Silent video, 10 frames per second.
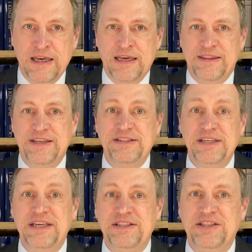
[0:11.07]
This
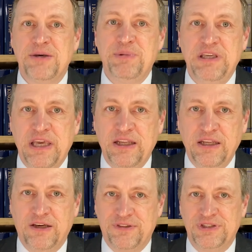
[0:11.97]
is the
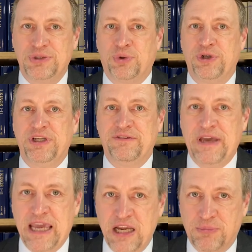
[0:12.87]
beginning of the story of
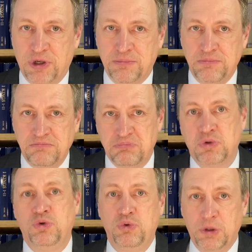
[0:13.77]
Abram,
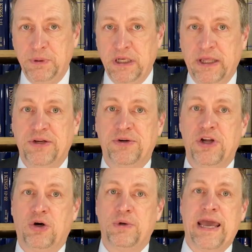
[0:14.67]
who will be later
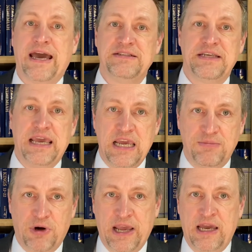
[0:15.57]
known as
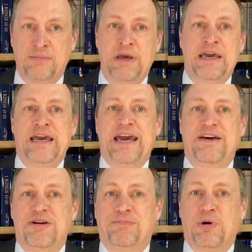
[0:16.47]
Abraham,
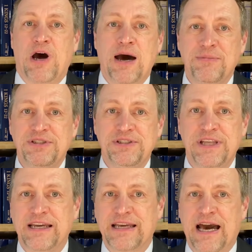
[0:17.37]
and the promise
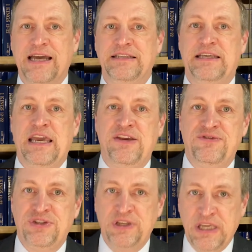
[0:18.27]
that God gave
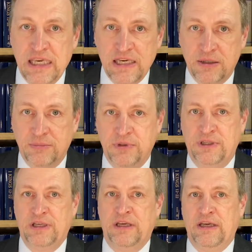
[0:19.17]
to him,
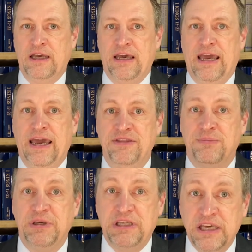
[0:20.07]
and the
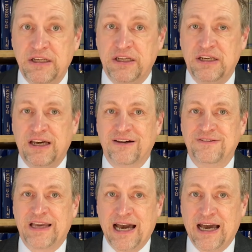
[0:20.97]
beginning of
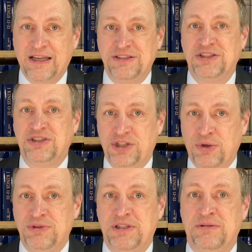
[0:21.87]
God's
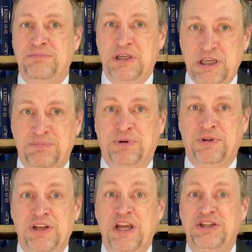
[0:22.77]
chosen people, the
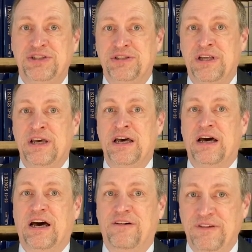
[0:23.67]
nation
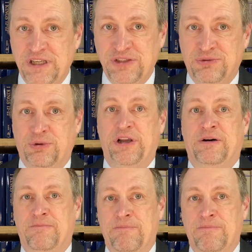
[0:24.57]
of Israel.